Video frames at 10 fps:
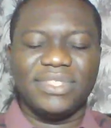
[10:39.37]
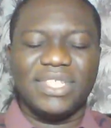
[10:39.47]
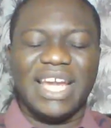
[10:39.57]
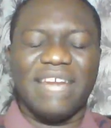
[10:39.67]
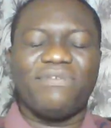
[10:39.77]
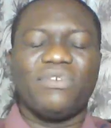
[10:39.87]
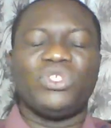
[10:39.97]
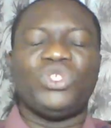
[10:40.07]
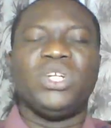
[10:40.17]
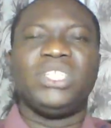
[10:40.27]
I
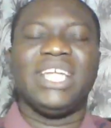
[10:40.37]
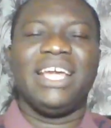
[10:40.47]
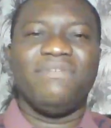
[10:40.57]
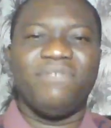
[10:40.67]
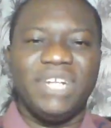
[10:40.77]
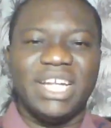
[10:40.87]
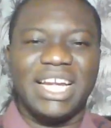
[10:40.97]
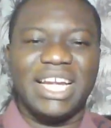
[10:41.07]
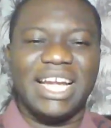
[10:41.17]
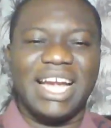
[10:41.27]
frustrate every
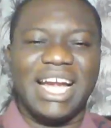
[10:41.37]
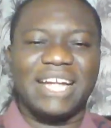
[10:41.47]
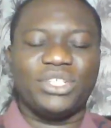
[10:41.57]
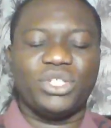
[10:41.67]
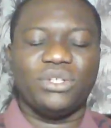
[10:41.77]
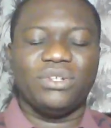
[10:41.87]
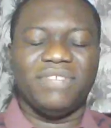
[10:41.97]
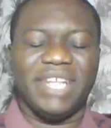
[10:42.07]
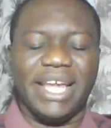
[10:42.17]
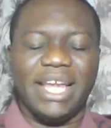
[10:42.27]
action of the
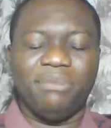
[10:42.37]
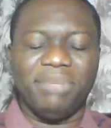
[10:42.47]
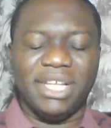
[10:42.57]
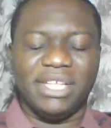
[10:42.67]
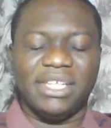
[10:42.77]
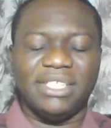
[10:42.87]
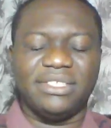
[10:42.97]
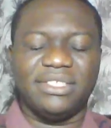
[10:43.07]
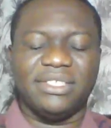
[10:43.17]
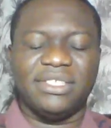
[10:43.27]
enemy against
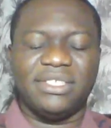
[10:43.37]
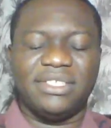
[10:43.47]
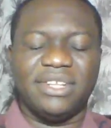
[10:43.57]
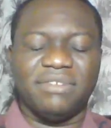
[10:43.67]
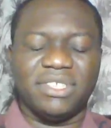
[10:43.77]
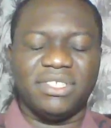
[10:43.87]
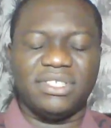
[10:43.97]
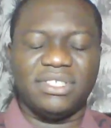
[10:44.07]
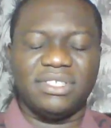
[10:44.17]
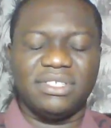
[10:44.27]
this service.
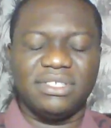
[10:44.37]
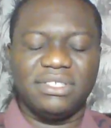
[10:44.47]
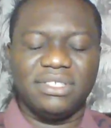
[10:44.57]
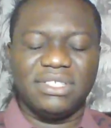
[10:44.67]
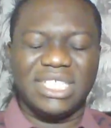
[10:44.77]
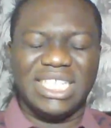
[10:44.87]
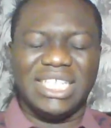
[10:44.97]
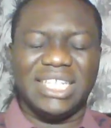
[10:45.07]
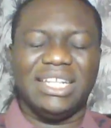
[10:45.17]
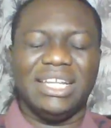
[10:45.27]
In
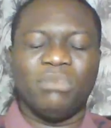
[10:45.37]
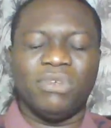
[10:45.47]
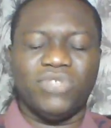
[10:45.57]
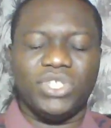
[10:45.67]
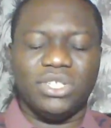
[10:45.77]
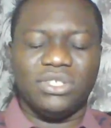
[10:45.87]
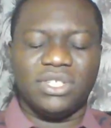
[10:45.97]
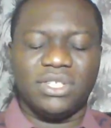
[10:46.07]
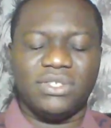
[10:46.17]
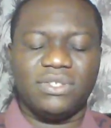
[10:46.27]
the name of
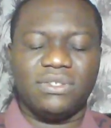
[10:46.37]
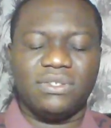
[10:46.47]
Jesus.